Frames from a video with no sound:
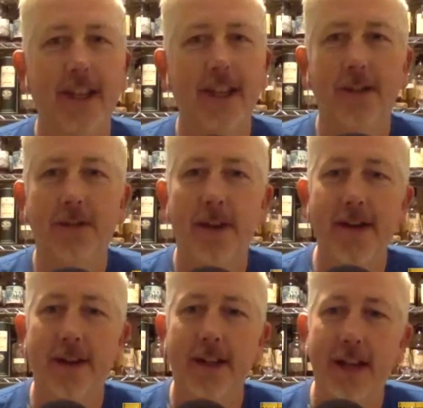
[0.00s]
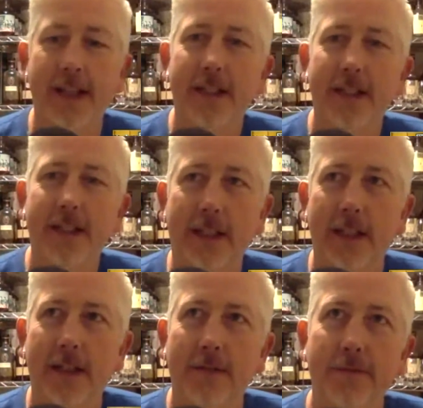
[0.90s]
was very nice to
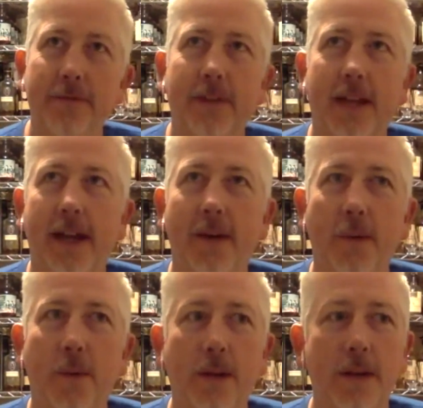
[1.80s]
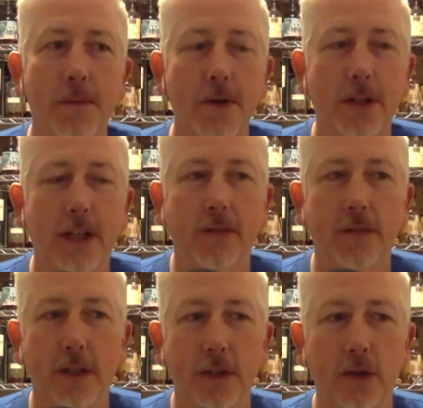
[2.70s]
kind of welcome ourselves
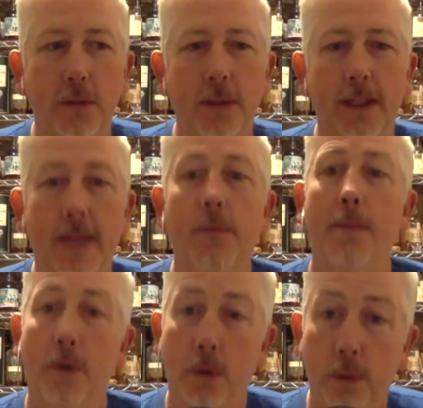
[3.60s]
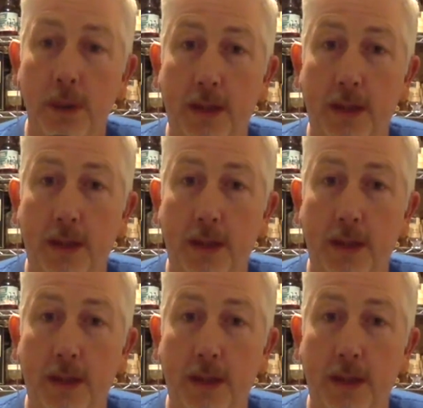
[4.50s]
at the Jubilee, and then we poured at Whiskey